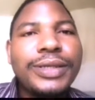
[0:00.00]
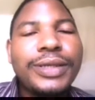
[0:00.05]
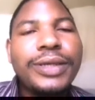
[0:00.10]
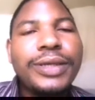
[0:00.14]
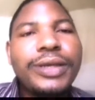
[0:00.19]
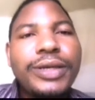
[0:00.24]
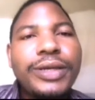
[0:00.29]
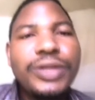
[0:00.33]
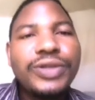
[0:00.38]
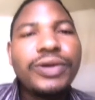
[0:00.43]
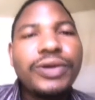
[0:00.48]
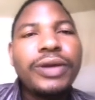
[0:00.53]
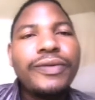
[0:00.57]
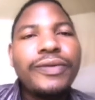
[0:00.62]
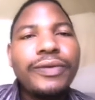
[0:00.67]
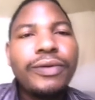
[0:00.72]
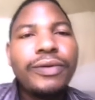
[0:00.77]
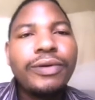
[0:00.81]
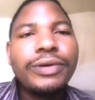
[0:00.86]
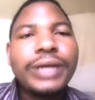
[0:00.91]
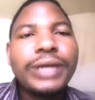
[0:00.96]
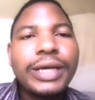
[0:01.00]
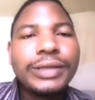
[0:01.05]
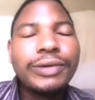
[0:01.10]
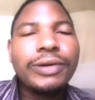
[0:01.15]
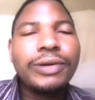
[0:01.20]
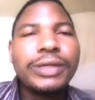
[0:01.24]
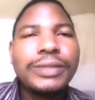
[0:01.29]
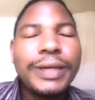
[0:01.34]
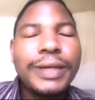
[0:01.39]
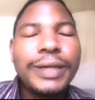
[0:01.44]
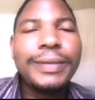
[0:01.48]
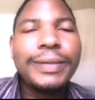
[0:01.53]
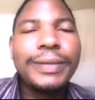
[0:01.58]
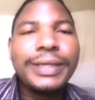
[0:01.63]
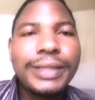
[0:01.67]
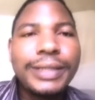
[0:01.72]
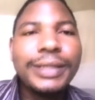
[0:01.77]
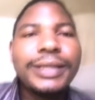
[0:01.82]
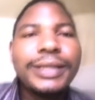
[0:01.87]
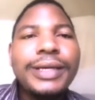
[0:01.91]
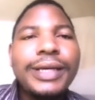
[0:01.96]
So if you conduct your experiment,
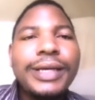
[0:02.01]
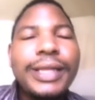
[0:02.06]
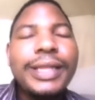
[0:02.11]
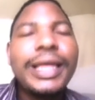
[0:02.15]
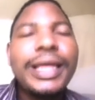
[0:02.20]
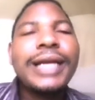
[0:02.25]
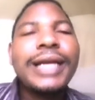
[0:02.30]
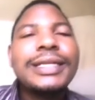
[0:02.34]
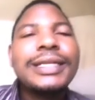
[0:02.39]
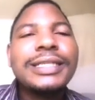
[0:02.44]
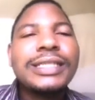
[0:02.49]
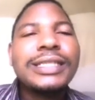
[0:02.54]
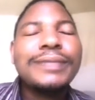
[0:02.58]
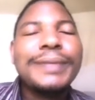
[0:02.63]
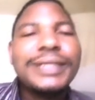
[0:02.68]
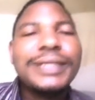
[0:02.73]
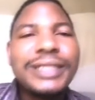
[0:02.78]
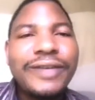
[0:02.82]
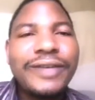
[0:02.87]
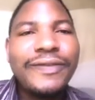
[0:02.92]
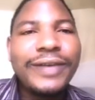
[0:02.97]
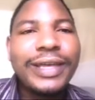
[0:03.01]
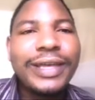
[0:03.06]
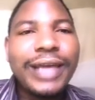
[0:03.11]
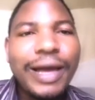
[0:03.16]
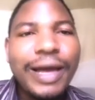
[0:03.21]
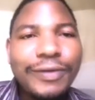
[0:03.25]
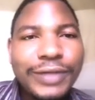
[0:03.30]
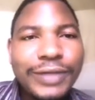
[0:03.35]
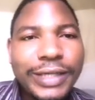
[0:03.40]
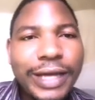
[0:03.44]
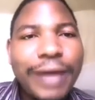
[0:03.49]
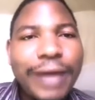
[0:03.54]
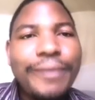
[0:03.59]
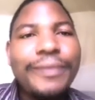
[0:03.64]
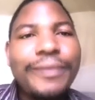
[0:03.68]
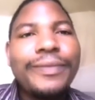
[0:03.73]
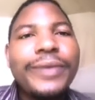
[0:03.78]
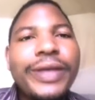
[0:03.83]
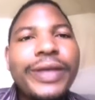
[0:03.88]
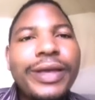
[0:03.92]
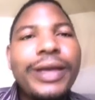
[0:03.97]
that specific outcome
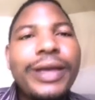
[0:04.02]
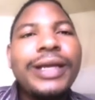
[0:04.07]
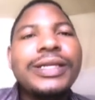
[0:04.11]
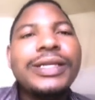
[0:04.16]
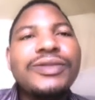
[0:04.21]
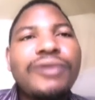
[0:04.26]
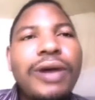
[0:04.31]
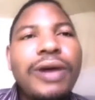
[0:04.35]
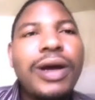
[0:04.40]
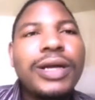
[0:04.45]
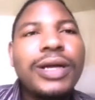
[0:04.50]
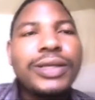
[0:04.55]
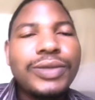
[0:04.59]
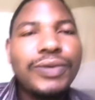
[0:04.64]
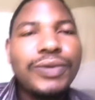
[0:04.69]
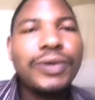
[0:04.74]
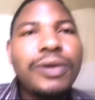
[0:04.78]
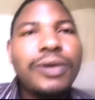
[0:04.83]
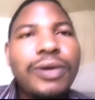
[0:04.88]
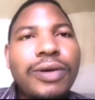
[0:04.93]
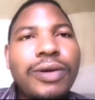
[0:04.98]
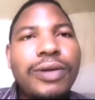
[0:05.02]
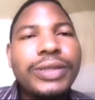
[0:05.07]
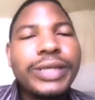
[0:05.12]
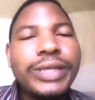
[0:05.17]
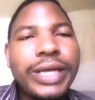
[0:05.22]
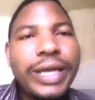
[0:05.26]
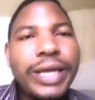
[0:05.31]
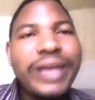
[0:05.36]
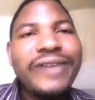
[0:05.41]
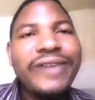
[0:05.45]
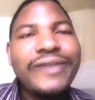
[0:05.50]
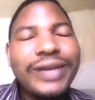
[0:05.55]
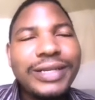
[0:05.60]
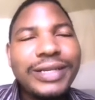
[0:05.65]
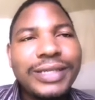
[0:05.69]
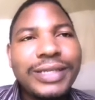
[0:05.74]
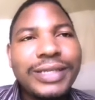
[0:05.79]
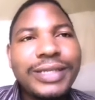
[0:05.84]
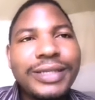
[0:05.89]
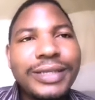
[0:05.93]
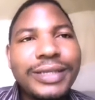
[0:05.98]
is what we call the
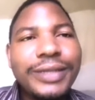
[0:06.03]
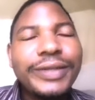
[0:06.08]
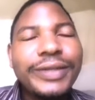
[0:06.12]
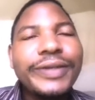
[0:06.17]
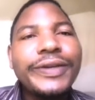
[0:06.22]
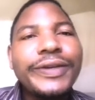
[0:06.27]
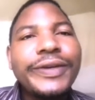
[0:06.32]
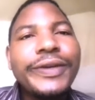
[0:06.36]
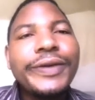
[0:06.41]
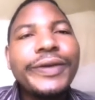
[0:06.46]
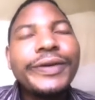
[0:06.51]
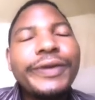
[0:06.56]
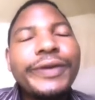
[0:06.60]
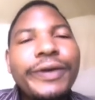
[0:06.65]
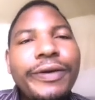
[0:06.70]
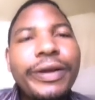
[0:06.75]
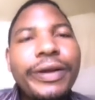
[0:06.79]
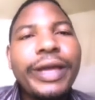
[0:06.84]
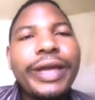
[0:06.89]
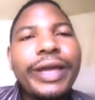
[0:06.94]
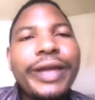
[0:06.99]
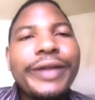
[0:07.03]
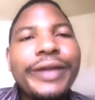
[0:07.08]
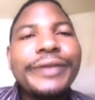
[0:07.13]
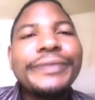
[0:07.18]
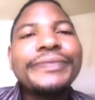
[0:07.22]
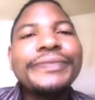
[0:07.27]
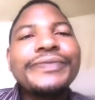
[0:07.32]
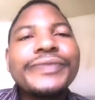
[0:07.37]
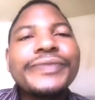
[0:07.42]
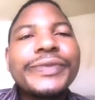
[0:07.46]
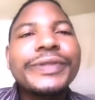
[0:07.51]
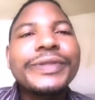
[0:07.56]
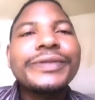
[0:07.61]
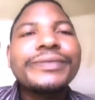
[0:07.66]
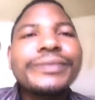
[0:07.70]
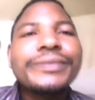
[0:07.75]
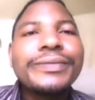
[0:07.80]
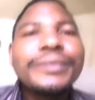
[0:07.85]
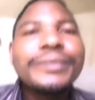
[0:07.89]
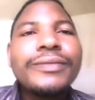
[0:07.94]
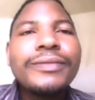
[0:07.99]
events. Okay,
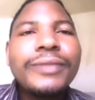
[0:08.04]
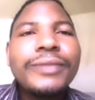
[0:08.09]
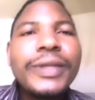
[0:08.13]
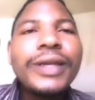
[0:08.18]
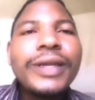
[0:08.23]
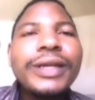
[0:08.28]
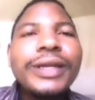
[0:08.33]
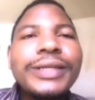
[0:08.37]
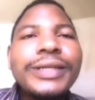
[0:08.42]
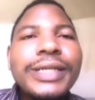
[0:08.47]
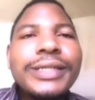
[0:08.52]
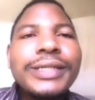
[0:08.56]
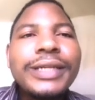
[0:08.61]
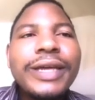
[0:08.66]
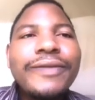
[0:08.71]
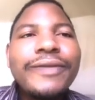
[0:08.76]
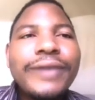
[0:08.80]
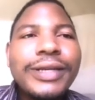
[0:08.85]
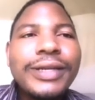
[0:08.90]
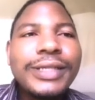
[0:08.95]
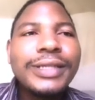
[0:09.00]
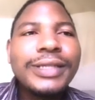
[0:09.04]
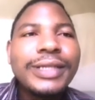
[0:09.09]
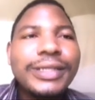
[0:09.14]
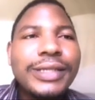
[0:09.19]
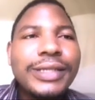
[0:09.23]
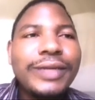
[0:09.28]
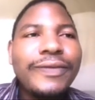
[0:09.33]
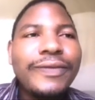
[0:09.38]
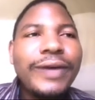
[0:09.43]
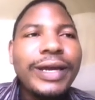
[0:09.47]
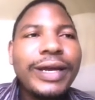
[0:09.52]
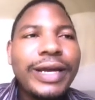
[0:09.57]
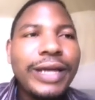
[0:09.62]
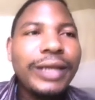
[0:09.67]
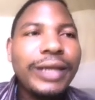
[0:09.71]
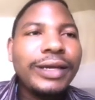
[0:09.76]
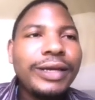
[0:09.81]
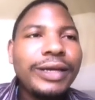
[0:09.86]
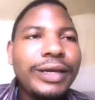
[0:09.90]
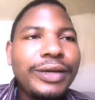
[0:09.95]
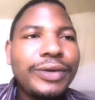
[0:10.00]
this event is divided
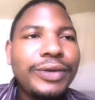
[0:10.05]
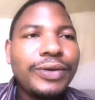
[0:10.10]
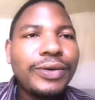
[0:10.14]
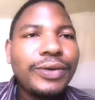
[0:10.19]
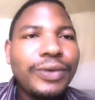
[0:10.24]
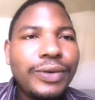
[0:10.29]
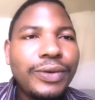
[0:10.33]
into